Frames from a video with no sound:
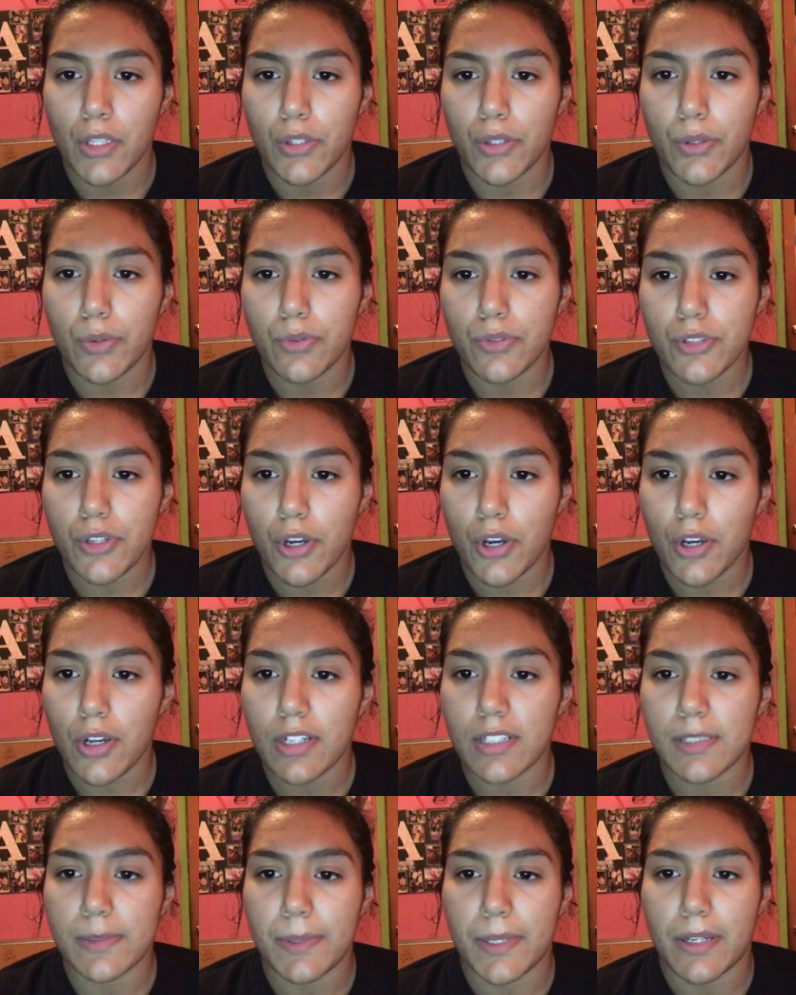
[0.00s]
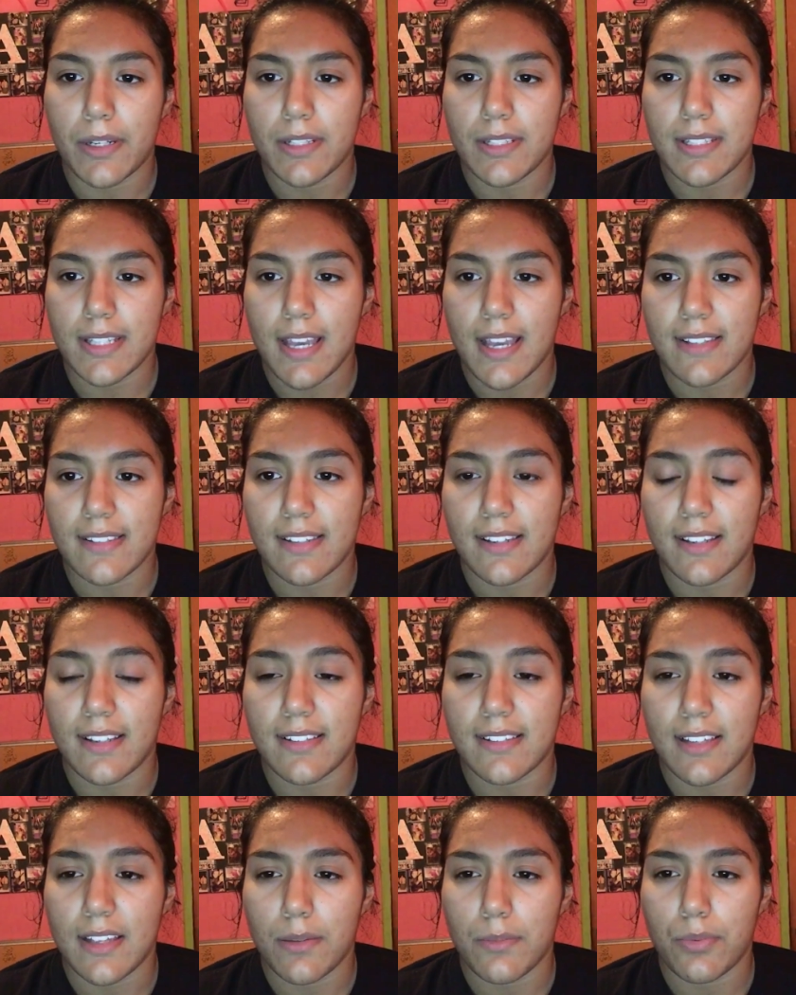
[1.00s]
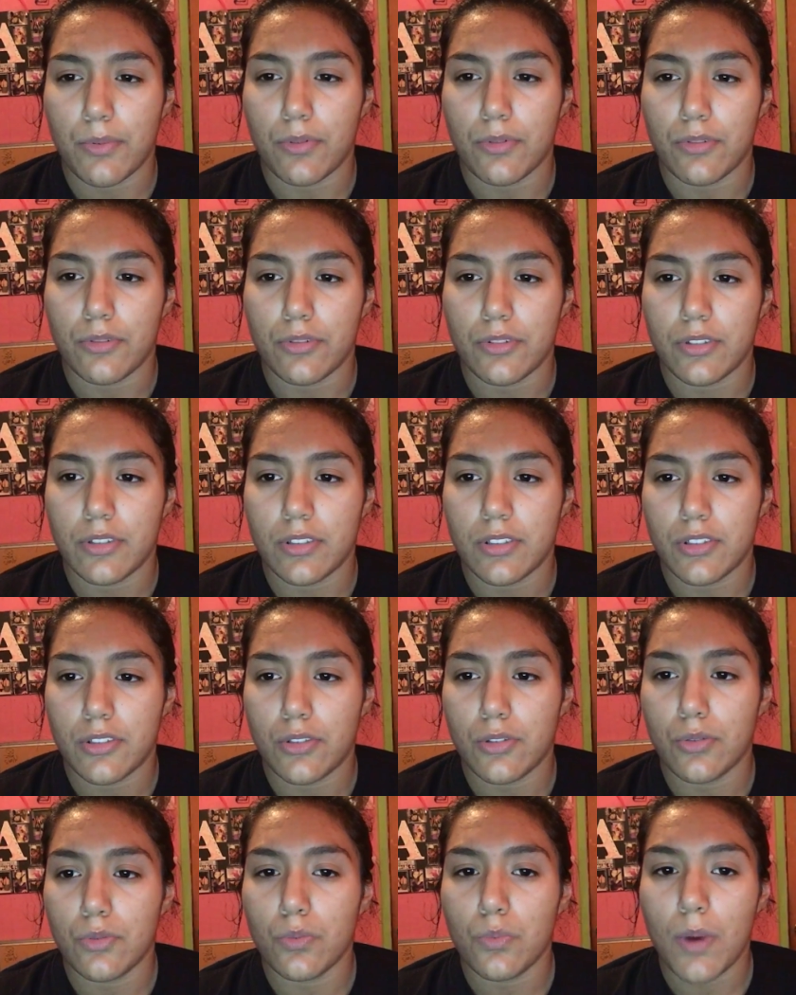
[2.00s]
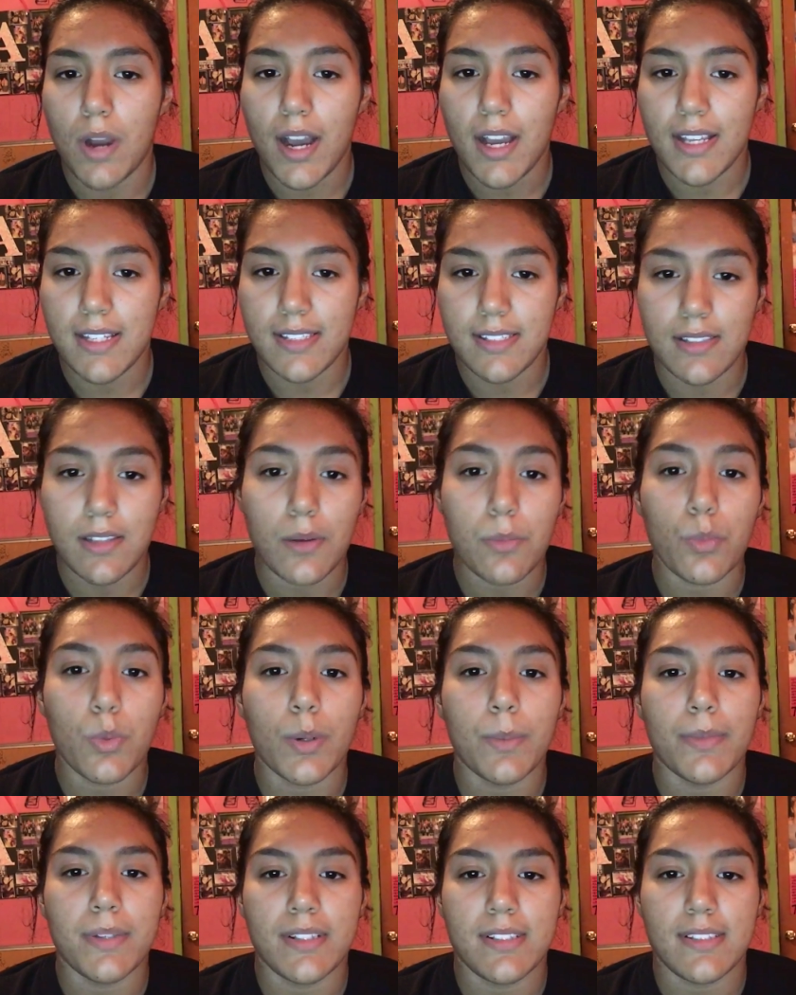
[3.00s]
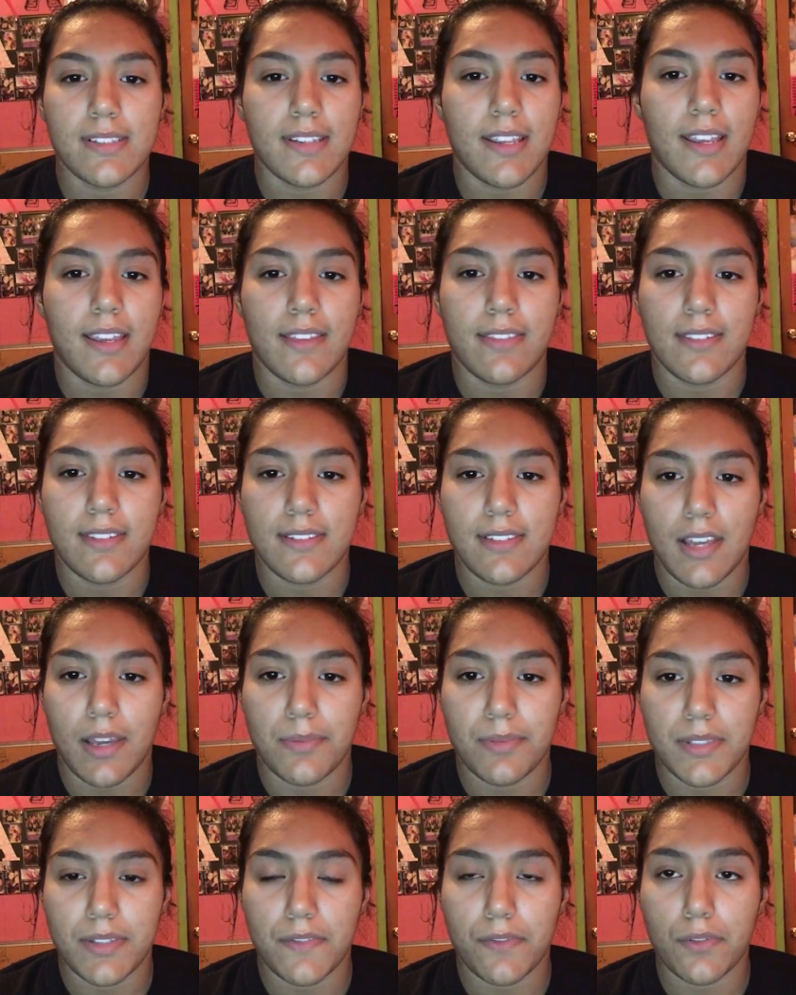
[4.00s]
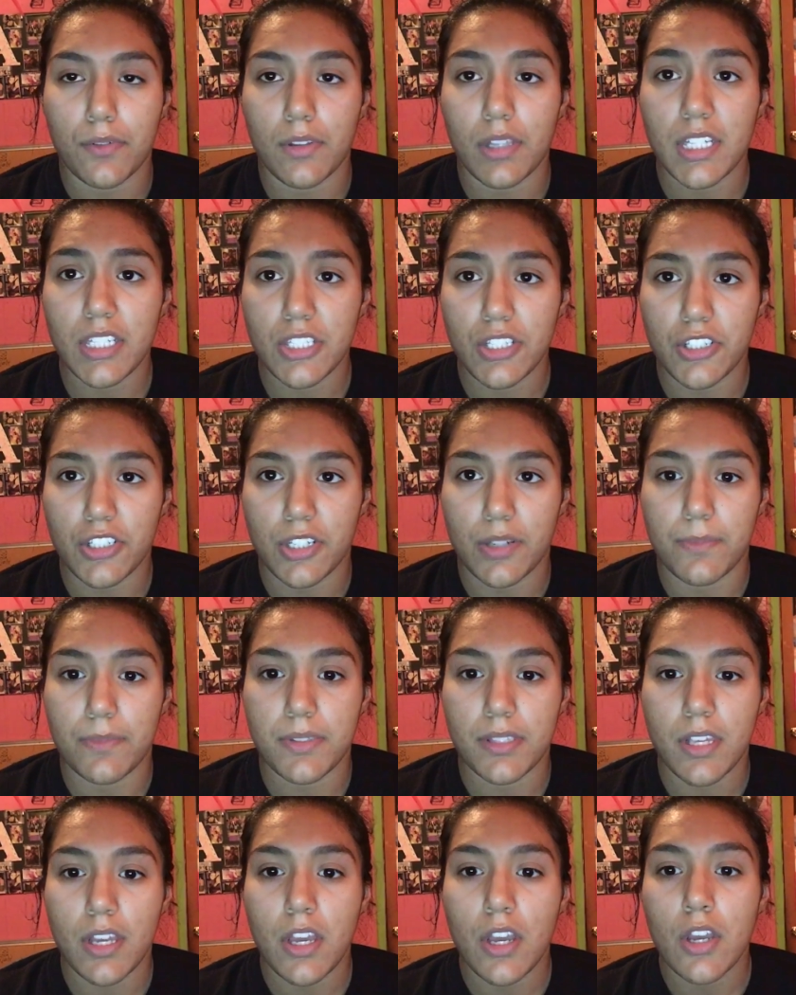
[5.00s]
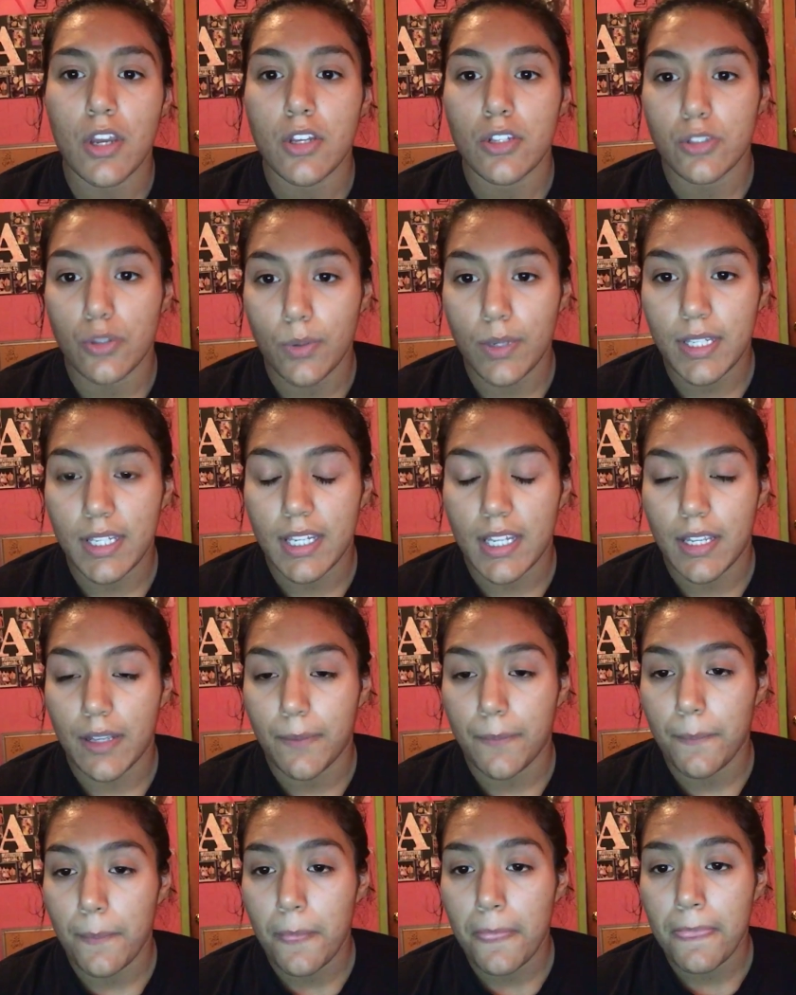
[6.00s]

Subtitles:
used her experience as an example to why some women stay in these types of relationships, tweeting,